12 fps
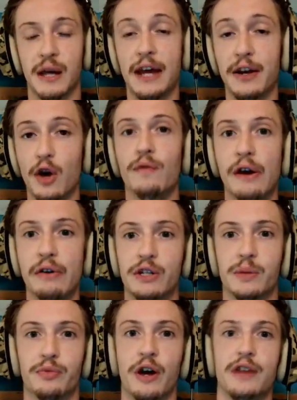know, very
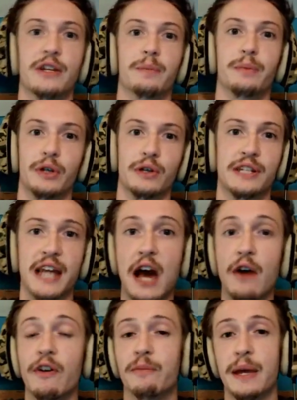surprising, because now
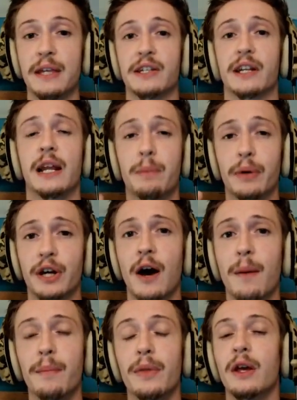they've basically become,
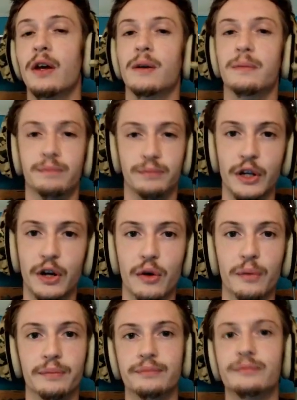you know
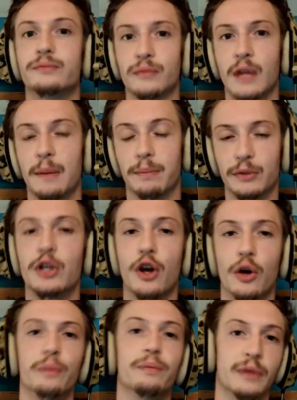
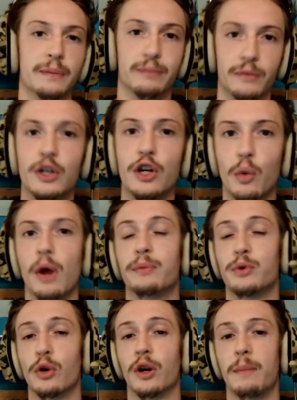what I'm
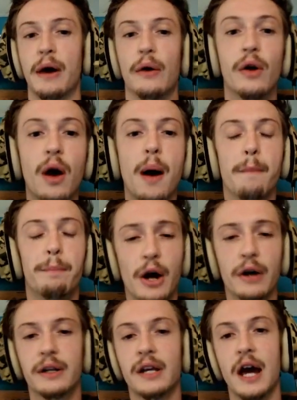talking about.
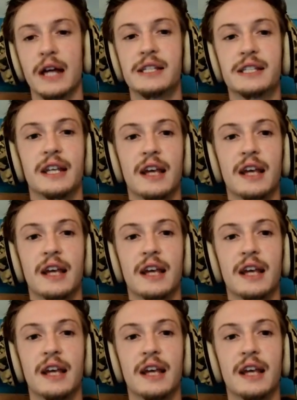But guys,